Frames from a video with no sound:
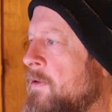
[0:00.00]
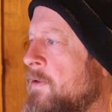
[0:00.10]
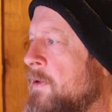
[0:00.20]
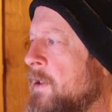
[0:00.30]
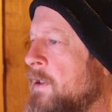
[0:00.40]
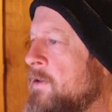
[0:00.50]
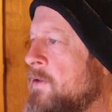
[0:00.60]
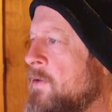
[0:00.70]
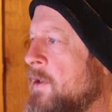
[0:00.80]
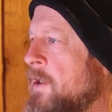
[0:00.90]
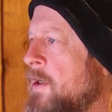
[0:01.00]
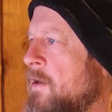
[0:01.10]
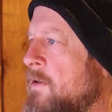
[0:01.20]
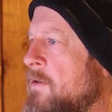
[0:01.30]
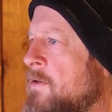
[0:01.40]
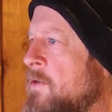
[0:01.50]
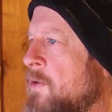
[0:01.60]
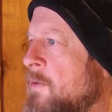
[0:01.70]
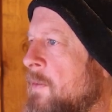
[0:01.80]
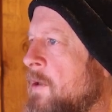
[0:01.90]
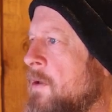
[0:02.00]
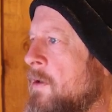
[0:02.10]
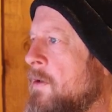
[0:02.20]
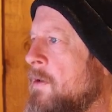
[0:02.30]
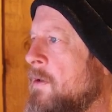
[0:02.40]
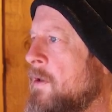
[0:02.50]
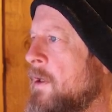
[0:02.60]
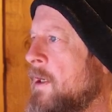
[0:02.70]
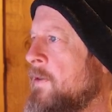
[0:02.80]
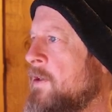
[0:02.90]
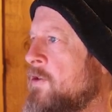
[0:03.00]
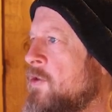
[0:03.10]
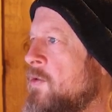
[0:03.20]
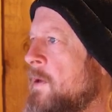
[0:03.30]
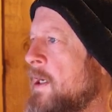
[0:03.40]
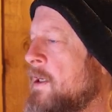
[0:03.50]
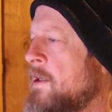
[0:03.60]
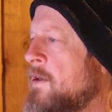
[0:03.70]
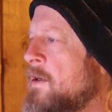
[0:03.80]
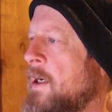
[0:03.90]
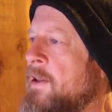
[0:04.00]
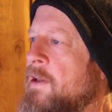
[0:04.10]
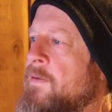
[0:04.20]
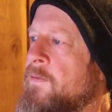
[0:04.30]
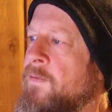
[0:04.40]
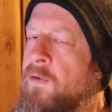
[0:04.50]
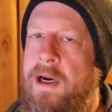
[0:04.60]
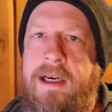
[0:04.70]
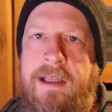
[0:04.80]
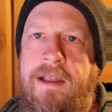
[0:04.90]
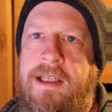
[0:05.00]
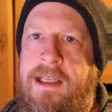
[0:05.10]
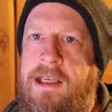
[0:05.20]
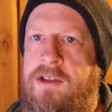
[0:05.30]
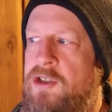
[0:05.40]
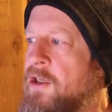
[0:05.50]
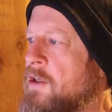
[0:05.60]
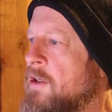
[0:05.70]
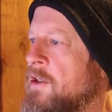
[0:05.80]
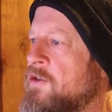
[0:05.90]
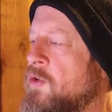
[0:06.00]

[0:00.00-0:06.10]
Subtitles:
We got two there, two in the middle, and then two back here. And then right in the kitchen is